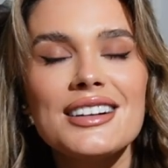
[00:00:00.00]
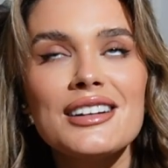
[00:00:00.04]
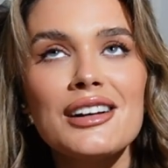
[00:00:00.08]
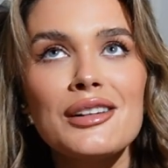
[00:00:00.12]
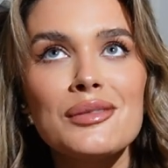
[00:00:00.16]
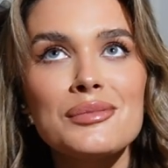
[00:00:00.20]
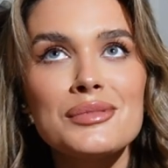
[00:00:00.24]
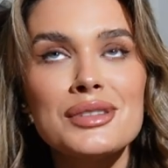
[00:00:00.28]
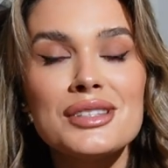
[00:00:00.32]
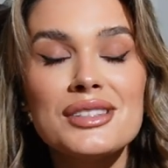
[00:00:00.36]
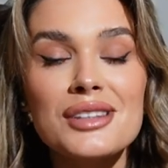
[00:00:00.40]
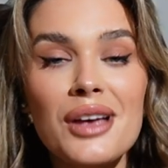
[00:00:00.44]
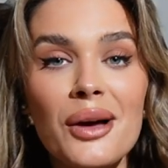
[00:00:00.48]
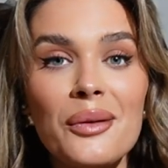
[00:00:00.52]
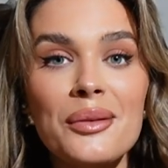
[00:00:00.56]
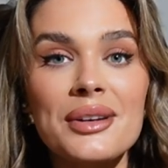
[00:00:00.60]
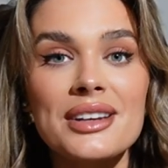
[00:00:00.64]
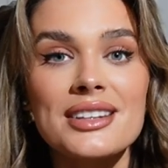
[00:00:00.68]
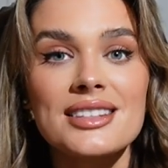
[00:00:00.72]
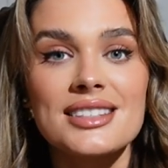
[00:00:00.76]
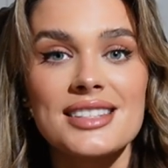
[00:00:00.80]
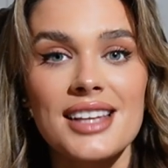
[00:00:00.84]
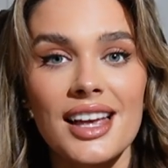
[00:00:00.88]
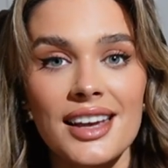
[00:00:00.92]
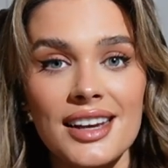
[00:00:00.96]
I'm so
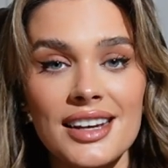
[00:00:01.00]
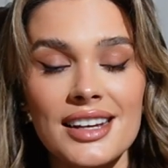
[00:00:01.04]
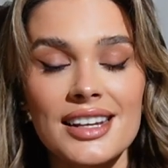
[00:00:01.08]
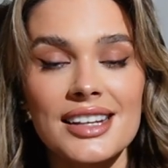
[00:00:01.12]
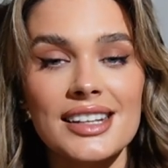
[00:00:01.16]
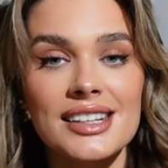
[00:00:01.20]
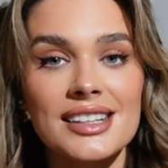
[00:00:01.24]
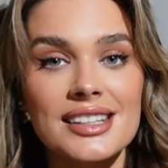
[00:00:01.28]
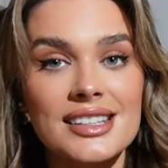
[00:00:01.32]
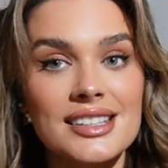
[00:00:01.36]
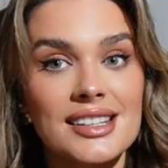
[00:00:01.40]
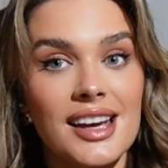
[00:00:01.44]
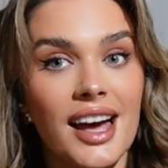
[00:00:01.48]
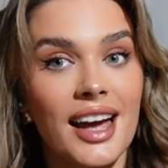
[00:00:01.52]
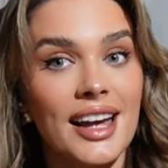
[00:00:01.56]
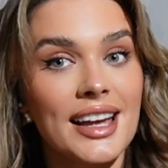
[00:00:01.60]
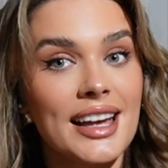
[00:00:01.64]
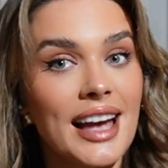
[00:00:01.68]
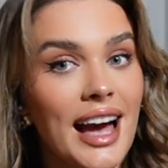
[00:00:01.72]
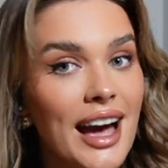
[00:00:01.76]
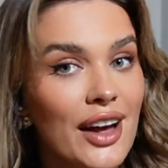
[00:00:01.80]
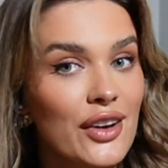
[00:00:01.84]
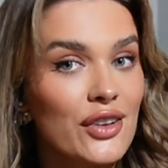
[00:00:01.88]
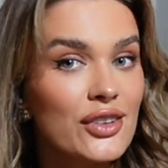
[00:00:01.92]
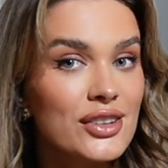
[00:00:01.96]
excited. I
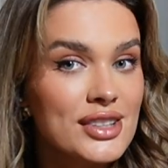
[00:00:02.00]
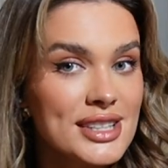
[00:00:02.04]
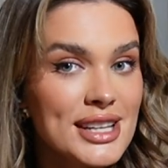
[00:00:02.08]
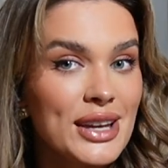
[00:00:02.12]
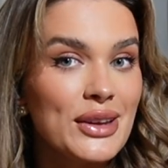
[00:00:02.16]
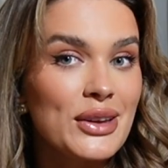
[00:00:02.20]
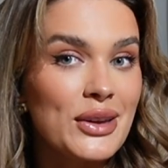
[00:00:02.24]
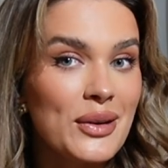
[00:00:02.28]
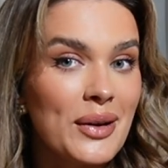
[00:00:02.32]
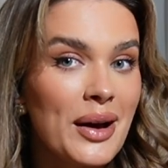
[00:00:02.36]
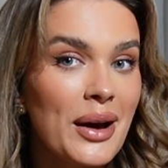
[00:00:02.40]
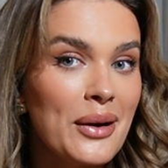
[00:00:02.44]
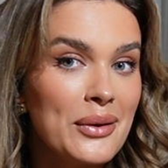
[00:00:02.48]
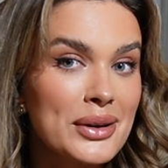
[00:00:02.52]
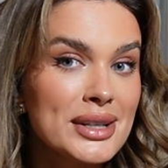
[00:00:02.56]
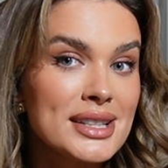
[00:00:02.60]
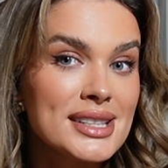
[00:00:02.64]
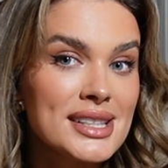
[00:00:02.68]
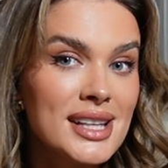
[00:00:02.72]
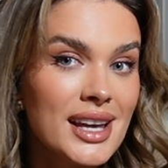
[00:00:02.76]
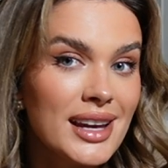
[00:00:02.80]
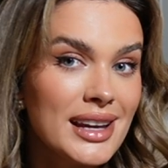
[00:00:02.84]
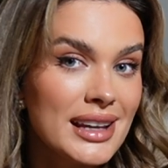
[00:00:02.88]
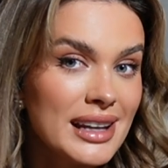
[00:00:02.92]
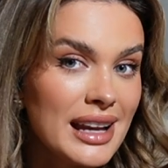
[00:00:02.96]
cannot tell you how
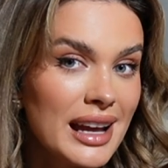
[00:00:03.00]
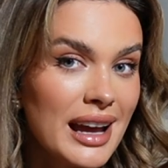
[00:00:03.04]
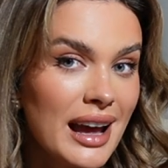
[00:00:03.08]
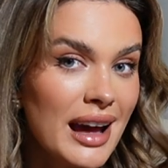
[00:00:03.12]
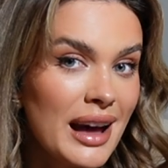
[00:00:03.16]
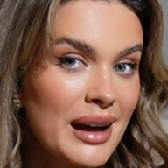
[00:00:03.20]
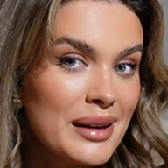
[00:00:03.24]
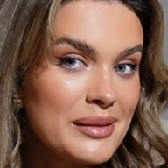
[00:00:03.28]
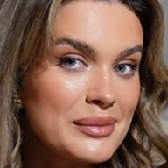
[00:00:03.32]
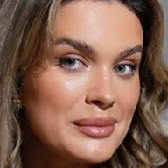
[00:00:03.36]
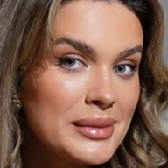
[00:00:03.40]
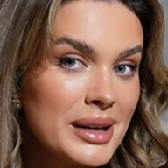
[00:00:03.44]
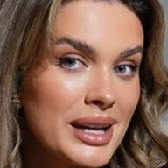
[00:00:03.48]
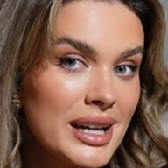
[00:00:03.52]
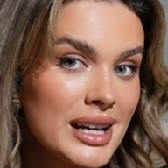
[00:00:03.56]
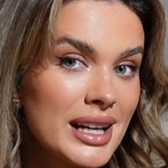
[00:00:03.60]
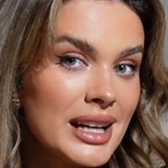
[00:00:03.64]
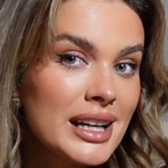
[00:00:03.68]
excited I am.